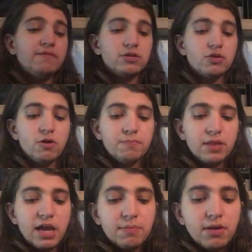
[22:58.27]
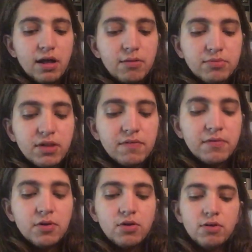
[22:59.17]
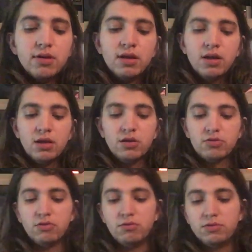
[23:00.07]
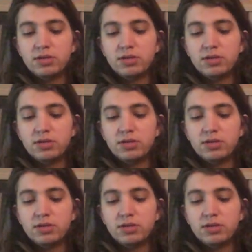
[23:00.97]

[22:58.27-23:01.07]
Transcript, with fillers: avant-garde black metal albums I've ever heard. So,